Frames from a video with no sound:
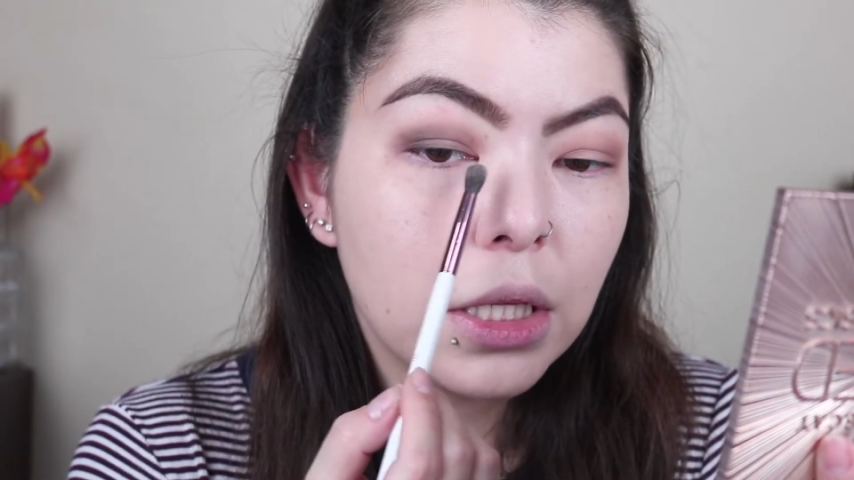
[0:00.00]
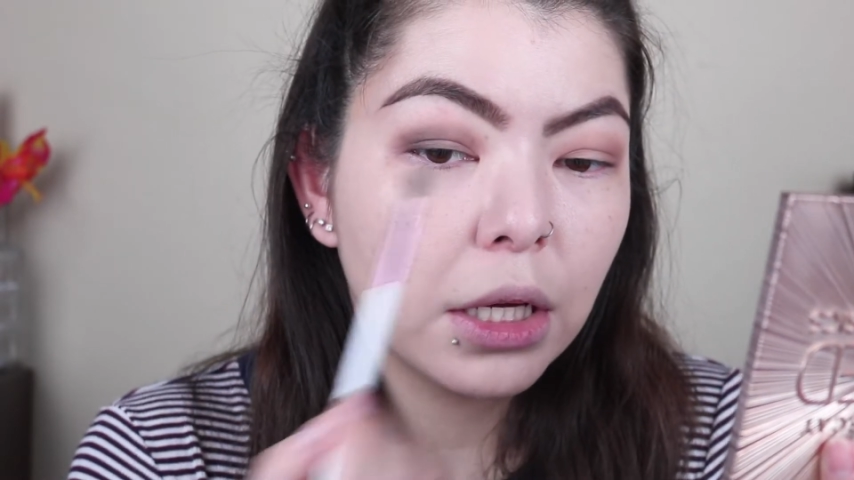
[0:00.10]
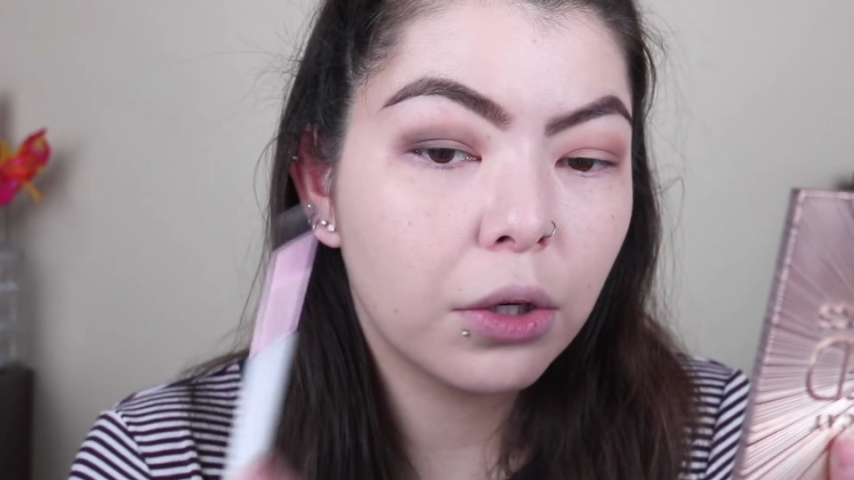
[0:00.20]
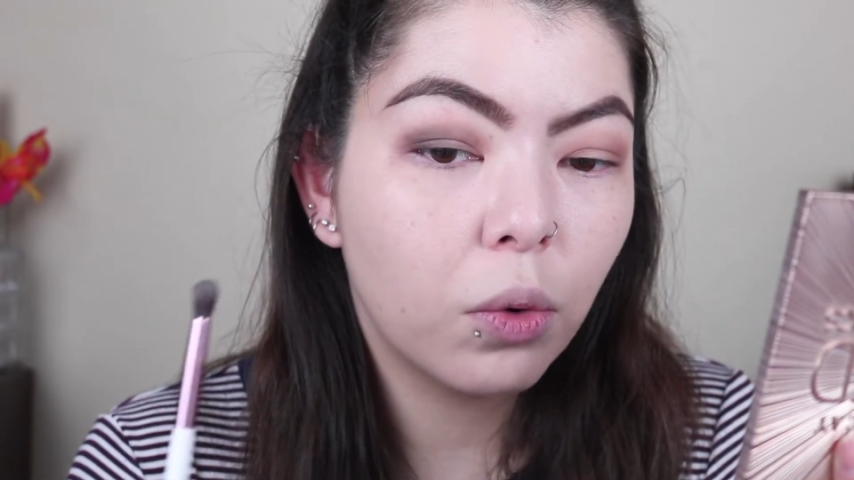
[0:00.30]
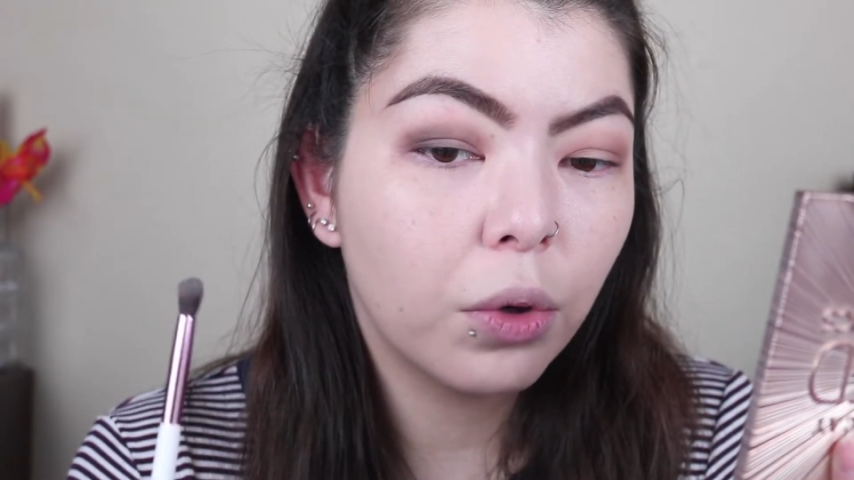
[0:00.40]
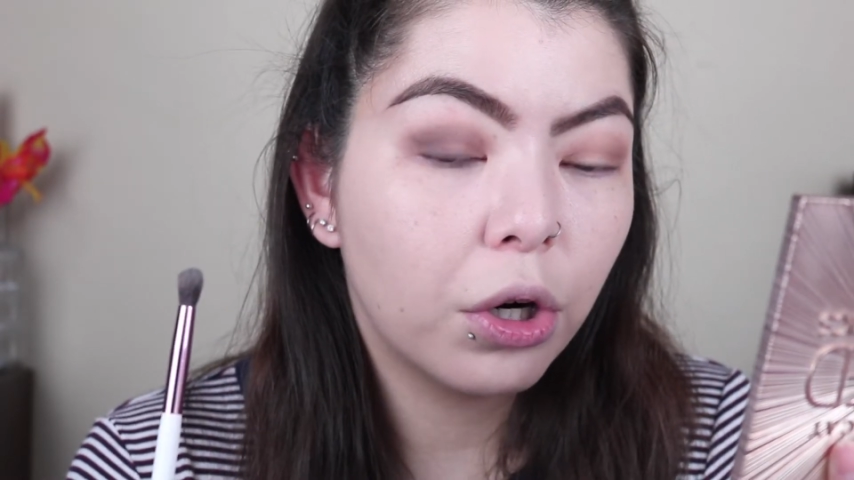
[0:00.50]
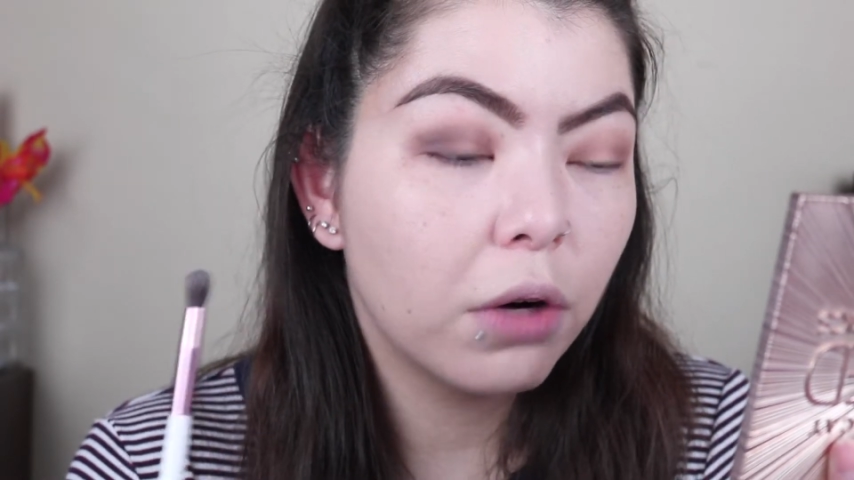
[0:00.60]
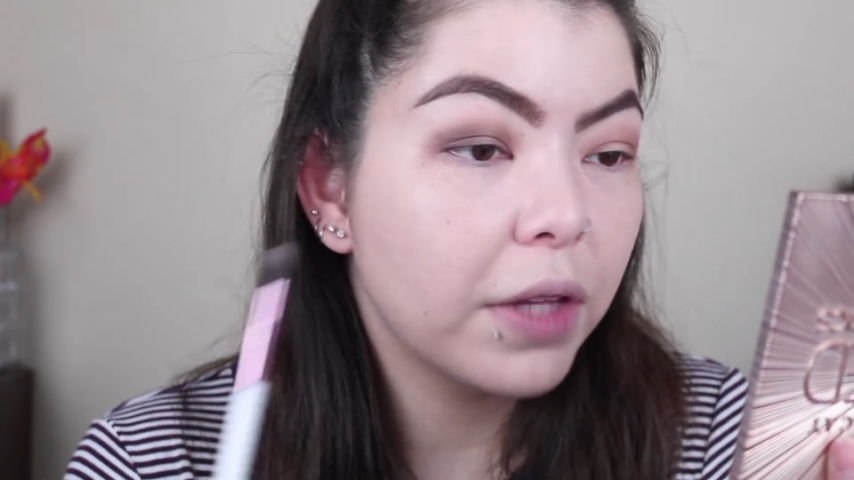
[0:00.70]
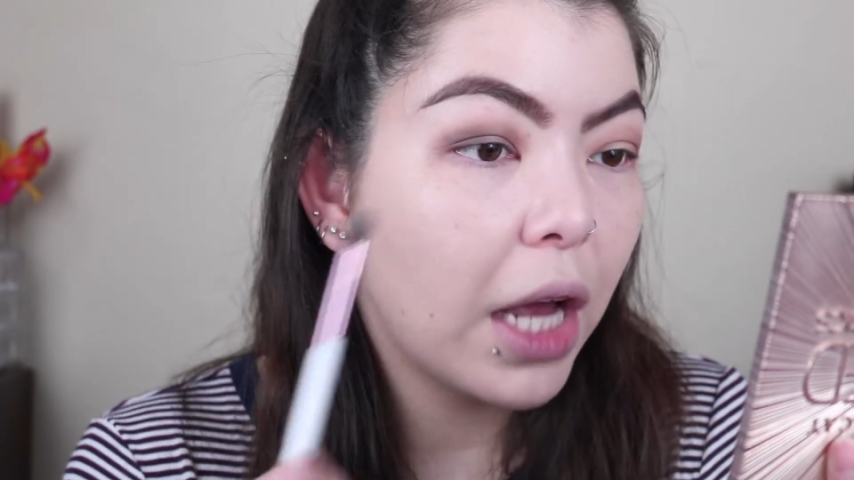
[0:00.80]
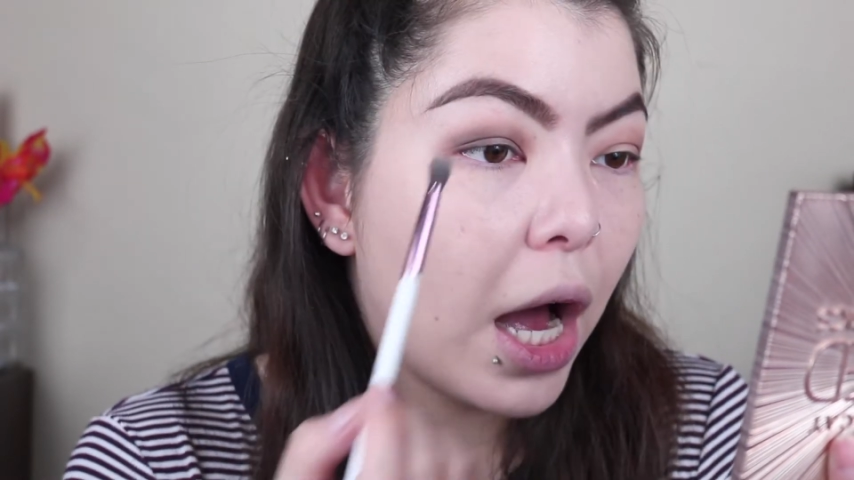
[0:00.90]
the inner corner
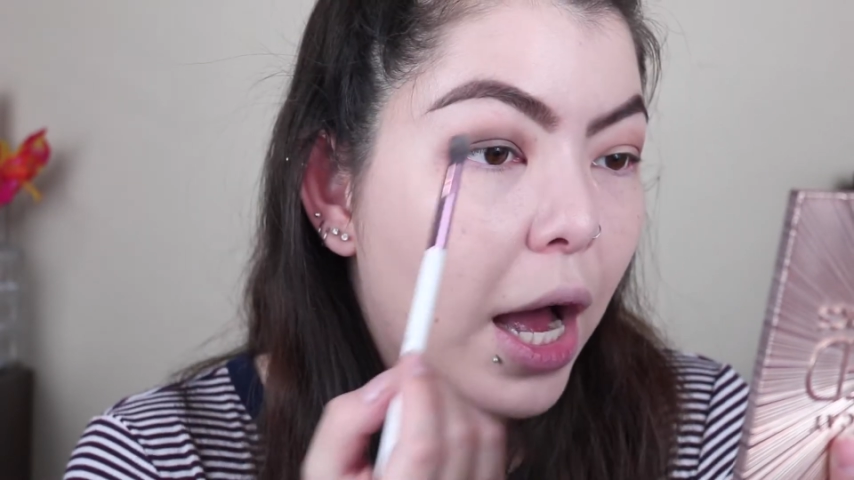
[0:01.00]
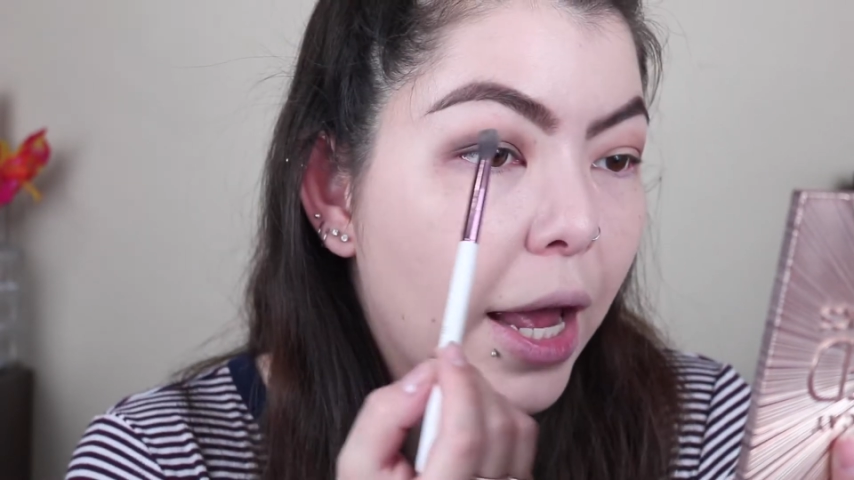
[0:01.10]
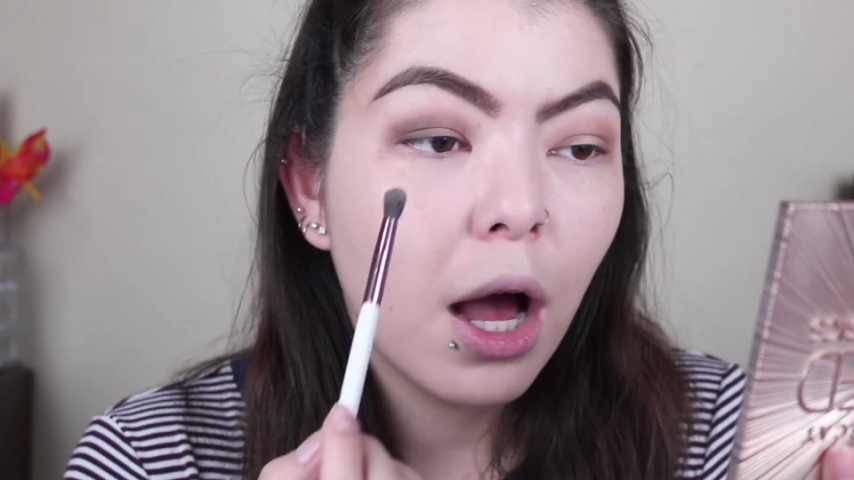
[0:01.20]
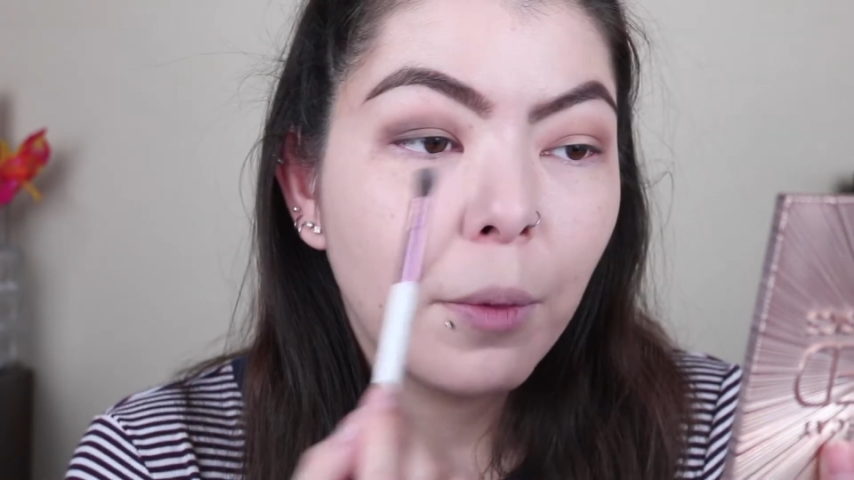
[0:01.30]
of the eye.